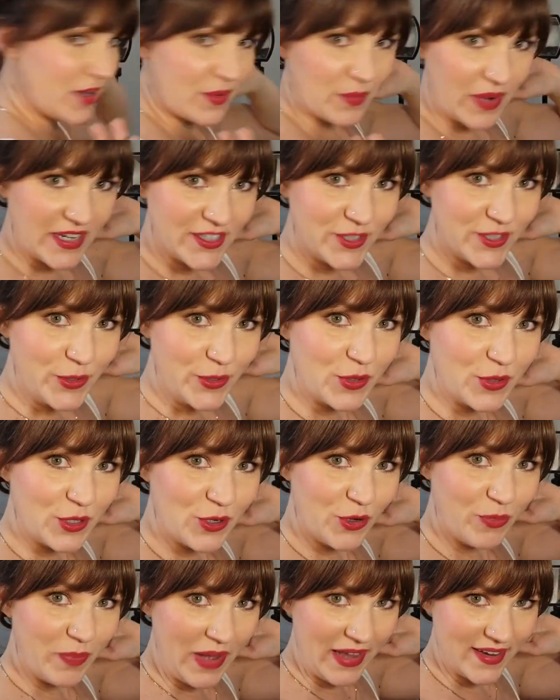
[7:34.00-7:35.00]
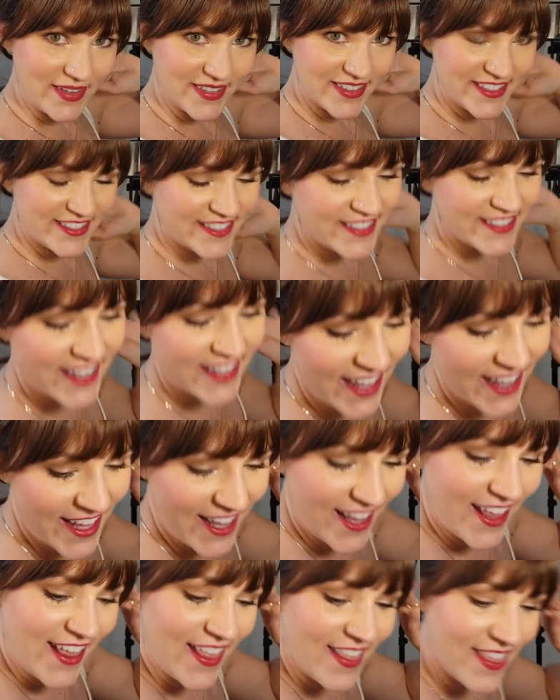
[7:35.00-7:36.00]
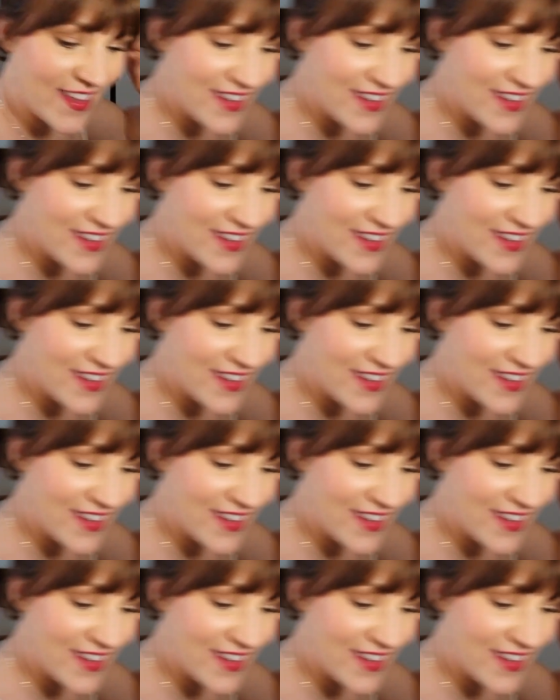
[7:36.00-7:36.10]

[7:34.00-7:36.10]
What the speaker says: my two little buns, the